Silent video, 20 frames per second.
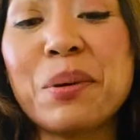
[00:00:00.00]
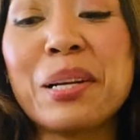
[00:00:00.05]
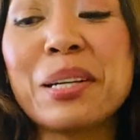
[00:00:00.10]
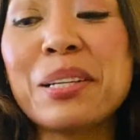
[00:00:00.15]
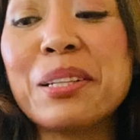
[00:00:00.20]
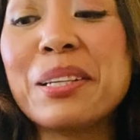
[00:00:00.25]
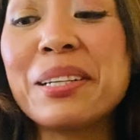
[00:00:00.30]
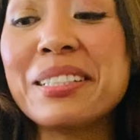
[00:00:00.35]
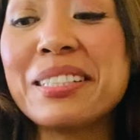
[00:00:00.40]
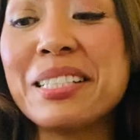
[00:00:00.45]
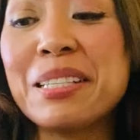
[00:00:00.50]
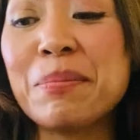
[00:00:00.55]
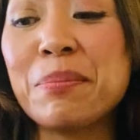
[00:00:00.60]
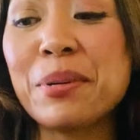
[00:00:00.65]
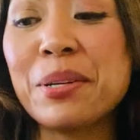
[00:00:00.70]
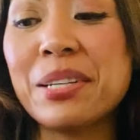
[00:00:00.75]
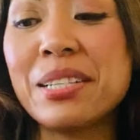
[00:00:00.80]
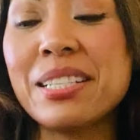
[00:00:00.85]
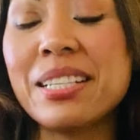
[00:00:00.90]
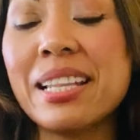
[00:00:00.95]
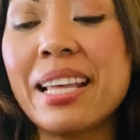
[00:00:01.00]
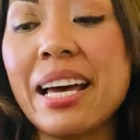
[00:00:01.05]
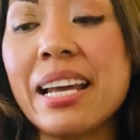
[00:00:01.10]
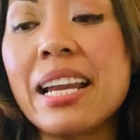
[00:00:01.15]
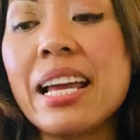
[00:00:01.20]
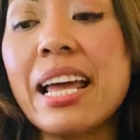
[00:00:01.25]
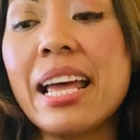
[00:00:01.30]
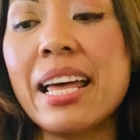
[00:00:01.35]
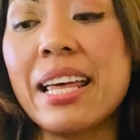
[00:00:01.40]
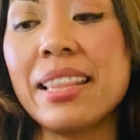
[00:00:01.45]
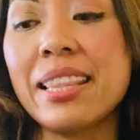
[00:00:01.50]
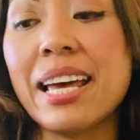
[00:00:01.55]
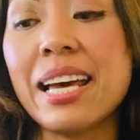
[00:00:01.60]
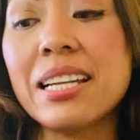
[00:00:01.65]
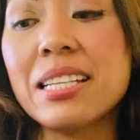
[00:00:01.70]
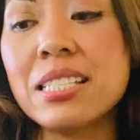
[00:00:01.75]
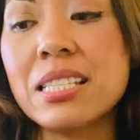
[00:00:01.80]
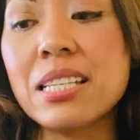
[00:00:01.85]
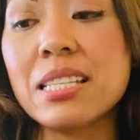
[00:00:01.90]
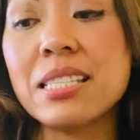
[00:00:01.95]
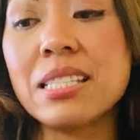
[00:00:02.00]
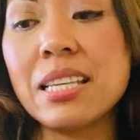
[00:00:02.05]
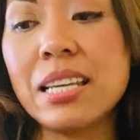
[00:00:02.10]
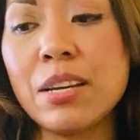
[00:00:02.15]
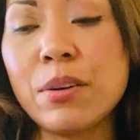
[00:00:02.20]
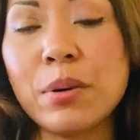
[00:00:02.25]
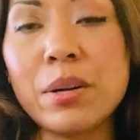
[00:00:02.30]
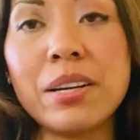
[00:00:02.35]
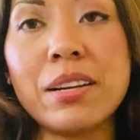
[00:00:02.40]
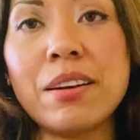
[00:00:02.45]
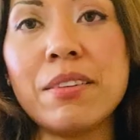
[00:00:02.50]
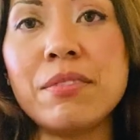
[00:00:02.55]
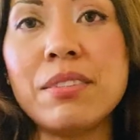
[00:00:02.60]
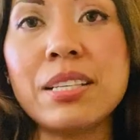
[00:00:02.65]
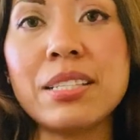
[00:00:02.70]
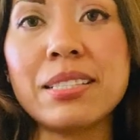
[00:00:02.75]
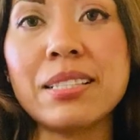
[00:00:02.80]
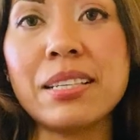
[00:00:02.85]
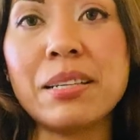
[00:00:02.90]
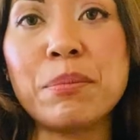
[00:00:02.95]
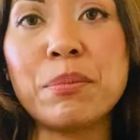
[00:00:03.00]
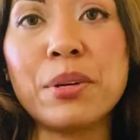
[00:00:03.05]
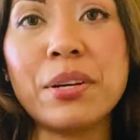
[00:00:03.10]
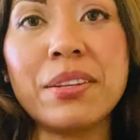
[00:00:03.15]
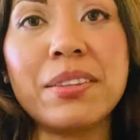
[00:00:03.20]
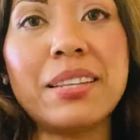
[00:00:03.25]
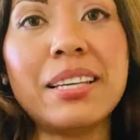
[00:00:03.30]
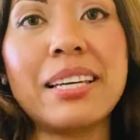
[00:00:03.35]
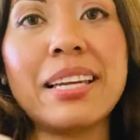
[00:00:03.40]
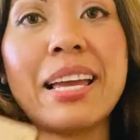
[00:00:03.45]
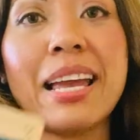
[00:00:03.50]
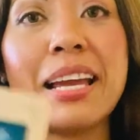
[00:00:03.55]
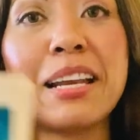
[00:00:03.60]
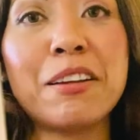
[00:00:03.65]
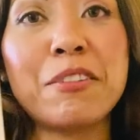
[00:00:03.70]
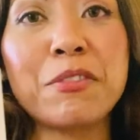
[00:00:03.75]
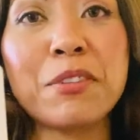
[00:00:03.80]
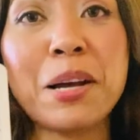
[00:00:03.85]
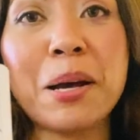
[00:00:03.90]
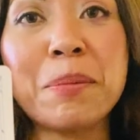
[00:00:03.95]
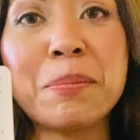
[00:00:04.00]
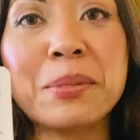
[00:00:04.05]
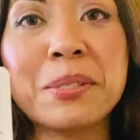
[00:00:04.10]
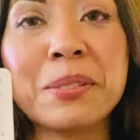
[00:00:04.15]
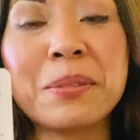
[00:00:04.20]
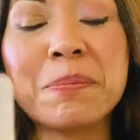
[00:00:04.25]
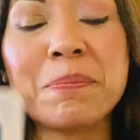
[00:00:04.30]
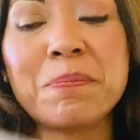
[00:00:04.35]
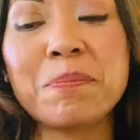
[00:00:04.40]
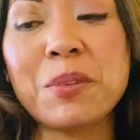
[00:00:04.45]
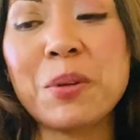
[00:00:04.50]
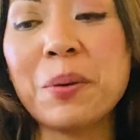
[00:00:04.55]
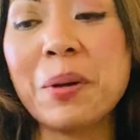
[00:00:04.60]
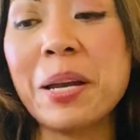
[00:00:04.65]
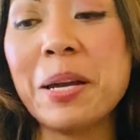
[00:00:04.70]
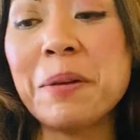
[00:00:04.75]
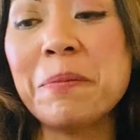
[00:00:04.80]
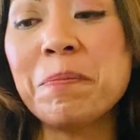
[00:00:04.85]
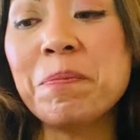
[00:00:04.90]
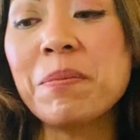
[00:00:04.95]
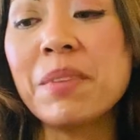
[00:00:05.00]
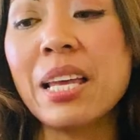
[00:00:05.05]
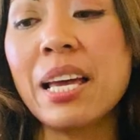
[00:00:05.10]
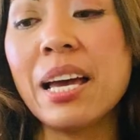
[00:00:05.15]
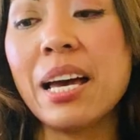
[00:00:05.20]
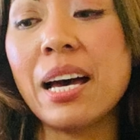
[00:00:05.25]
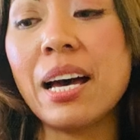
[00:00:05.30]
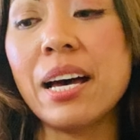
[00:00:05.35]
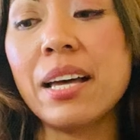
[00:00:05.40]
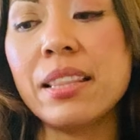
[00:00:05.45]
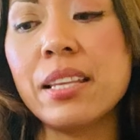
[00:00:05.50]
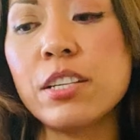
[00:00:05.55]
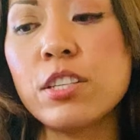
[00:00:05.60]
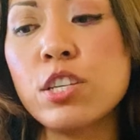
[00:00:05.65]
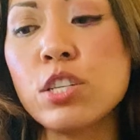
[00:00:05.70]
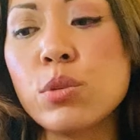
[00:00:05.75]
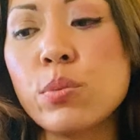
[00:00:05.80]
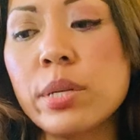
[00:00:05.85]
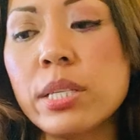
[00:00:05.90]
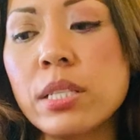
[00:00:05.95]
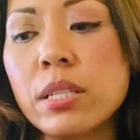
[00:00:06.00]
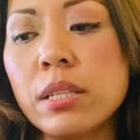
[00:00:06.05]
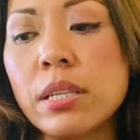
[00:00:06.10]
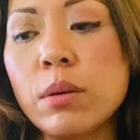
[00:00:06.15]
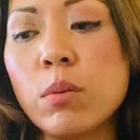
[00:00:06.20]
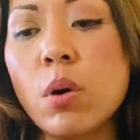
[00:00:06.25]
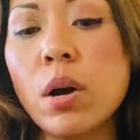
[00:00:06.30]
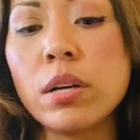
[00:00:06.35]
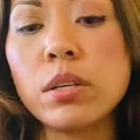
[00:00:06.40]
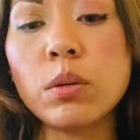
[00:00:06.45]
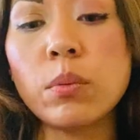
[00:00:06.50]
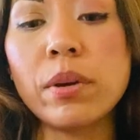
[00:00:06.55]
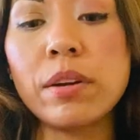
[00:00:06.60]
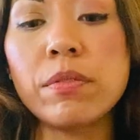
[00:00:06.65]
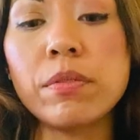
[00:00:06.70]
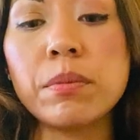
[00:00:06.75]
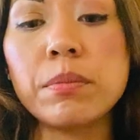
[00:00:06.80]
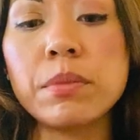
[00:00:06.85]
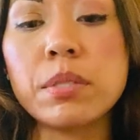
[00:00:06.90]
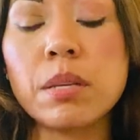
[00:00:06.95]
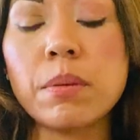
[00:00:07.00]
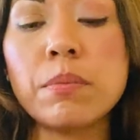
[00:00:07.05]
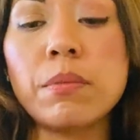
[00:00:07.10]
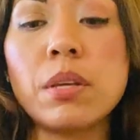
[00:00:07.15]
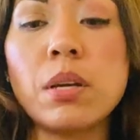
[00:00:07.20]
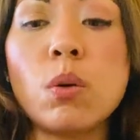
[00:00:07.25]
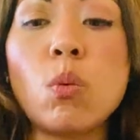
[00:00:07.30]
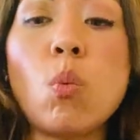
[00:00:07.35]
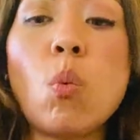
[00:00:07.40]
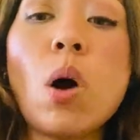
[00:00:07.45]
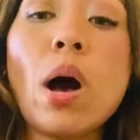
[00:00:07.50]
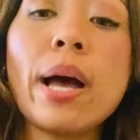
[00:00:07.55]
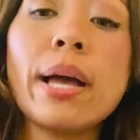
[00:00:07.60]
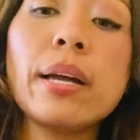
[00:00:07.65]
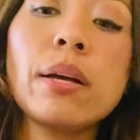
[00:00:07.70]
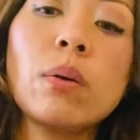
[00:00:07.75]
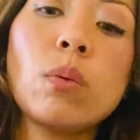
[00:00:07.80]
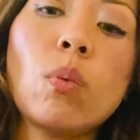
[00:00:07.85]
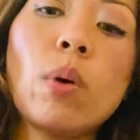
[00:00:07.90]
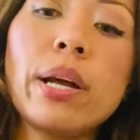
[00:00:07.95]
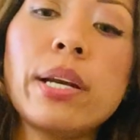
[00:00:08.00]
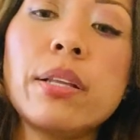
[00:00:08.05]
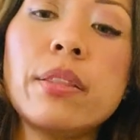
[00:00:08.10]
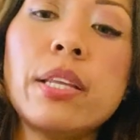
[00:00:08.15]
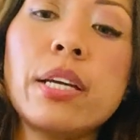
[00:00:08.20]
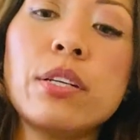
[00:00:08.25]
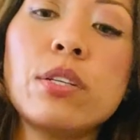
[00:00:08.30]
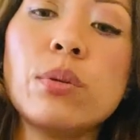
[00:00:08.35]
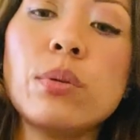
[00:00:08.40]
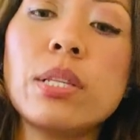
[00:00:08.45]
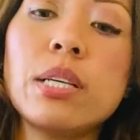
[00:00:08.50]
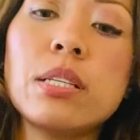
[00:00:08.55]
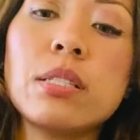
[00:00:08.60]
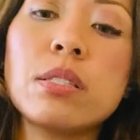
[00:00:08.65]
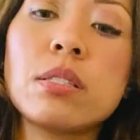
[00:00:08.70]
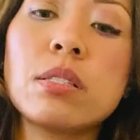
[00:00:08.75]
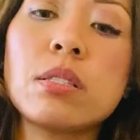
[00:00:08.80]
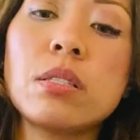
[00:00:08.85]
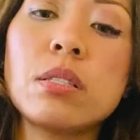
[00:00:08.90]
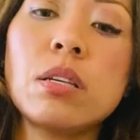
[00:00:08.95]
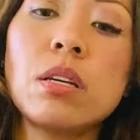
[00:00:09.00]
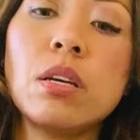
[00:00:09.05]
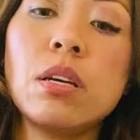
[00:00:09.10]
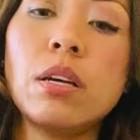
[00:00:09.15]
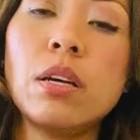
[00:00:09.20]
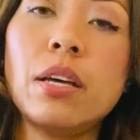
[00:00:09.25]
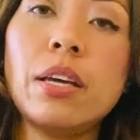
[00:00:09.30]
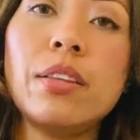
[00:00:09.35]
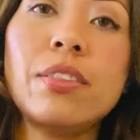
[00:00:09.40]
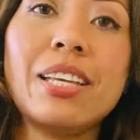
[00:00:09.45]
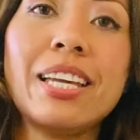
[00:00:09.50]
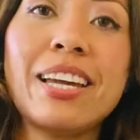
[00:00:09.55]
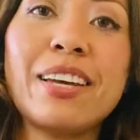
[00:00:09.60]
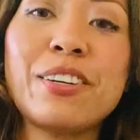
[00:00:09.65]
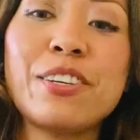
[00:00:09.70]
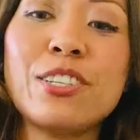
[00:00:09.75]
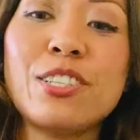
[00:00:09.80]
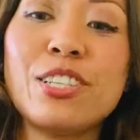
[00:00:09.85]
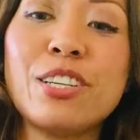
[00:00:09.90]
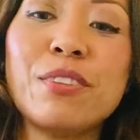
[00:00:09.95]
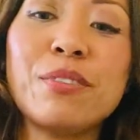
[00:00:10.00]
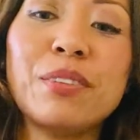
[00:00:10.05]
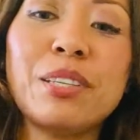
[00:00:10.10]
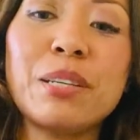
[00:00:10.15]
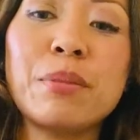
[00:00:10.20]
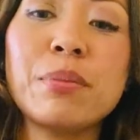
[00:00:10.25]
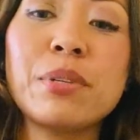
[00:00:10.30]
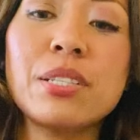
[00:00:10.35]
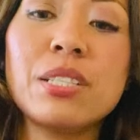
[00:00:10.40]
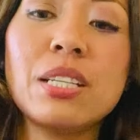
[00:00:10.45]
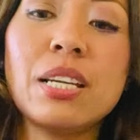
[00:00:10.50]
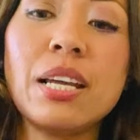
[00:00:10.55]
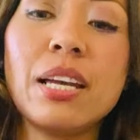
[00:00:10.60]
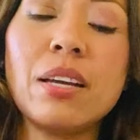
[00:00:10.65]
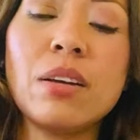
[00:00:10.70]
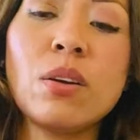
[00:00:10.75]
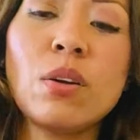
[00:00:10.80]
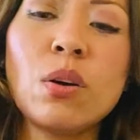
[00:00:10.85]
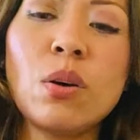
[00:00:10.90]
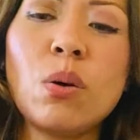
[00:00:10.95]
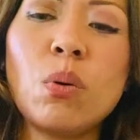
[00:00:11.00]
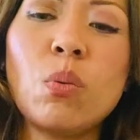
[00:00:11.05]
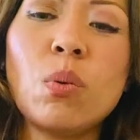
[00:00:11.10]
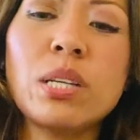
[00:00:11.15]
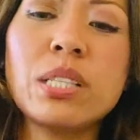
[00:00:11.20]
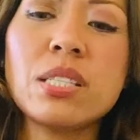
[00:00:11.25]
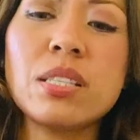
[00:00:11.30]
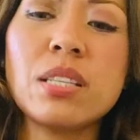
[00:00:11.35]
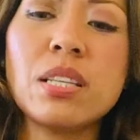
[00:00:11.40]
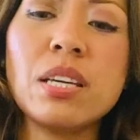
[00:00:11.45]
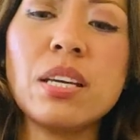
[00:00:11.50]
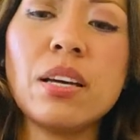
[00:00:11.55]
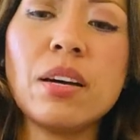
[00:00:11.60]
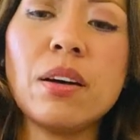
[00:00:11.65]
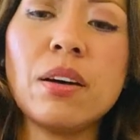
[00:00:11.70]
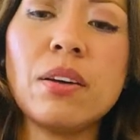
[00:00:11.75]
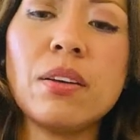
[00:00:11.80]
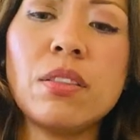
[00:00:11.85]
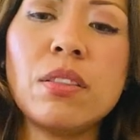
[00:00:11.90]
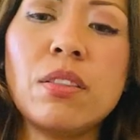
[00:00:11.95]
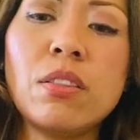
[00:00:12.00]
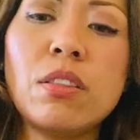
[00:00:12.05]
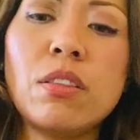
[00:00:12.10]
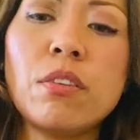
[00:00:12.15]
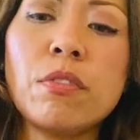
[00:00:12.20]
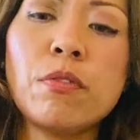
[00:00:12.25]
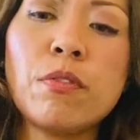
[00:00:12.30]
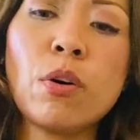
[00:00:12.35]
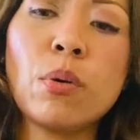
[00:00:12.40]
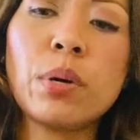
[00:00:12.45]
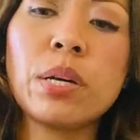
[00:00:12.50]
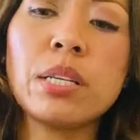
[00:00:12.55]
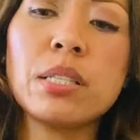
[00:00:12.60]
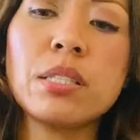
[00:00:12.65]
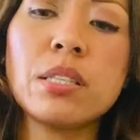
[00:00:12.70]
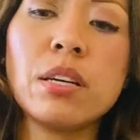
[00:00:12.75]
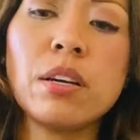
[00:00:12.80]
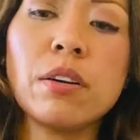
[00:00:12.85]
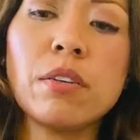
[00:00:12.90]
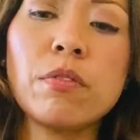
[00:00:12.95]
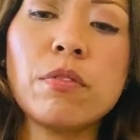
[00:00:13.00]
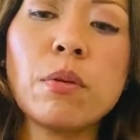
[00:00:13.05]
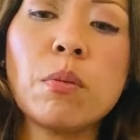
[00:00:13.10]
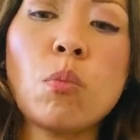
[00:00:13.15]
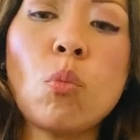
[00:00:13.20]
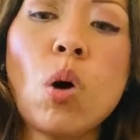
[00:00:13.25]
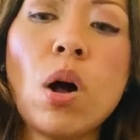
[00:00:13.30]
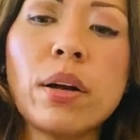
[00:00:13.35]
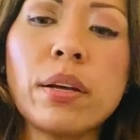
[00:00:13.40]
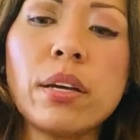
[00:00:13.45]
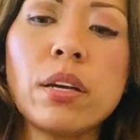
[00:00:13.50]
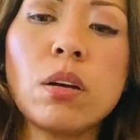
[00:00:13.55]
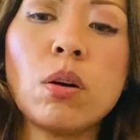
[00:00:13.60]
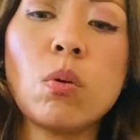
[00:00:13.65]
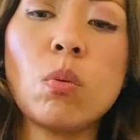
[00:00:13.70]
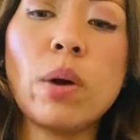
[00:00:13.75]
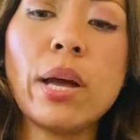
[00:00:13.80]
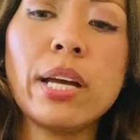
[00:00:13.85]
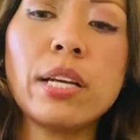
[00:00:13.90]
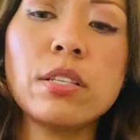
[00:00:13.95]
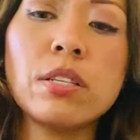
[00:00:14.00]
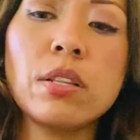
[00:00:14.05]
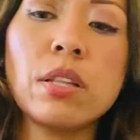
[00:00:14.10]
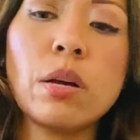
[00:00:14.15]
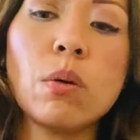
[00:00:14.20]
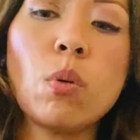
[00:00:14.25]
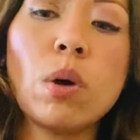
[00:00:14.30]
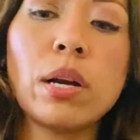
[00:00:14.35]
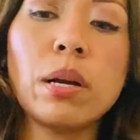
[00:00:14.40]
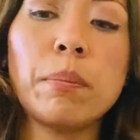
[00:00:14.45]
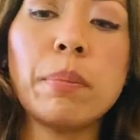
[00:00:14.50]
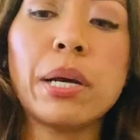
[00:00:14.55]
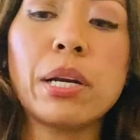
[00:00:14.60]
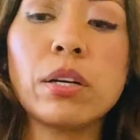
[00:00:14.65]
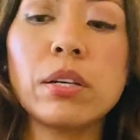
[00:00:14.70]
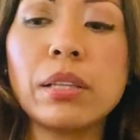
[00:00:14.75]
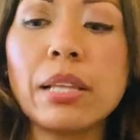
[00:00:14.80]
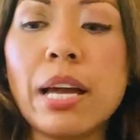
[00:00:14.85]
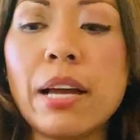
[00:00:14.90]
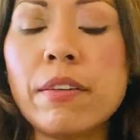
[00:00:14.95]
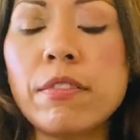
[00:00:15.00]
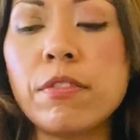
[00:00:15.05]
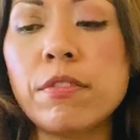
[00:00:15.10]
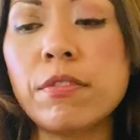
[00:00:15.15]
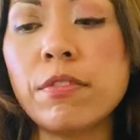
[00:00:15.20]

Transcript: gonna look deeper into that. That is the secret of this Libra, the Eight of Cups, okay? They just recently walked away from something. Why? Why did they do this in the energy of Libra today? What's the focus here from walking away? Do they want a better life?